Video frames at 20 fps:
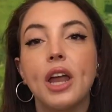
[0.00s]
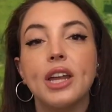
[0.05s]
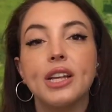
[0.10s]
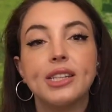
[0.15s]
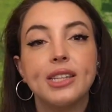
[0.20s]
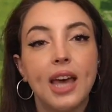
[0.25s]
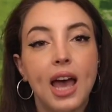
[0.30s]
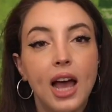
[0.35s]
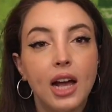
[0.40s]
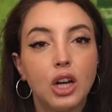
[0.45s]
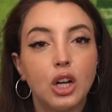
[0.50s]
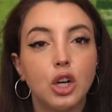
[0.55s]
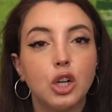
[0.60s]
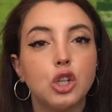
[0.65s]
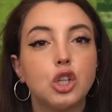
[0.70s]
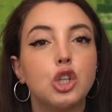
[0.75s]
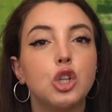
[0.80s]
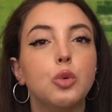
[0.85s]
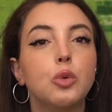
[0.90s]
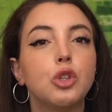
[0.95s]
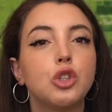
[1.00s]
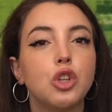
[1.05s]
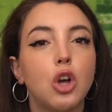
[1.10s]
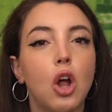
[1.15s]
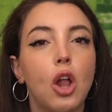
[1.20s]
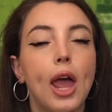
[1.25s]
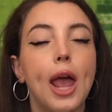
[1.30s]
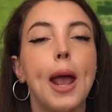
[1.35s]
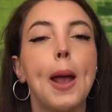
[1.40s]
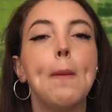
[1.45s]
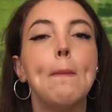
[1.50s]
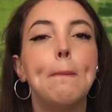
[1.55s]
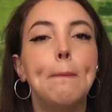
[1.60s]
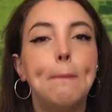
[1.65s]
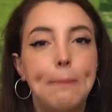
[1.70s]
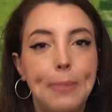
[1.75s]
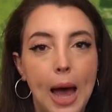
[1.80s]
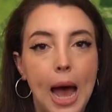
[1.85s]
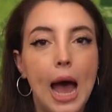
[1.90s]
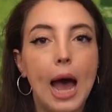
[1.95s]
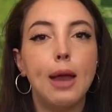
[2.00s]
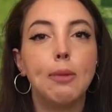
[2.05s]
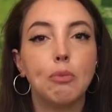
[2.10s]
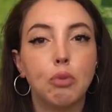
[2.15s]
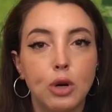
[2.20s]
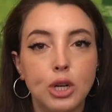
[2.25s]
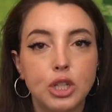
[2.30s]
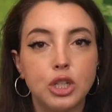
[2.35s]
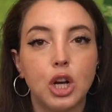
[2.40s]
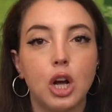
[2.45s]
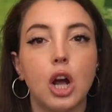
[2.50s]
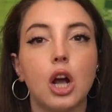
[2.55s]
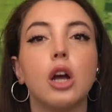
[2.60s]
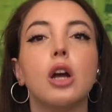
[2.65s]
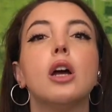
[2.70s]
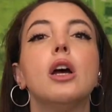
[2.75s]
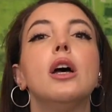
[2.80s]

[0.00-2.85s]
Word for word: an attacker to install a bad printer.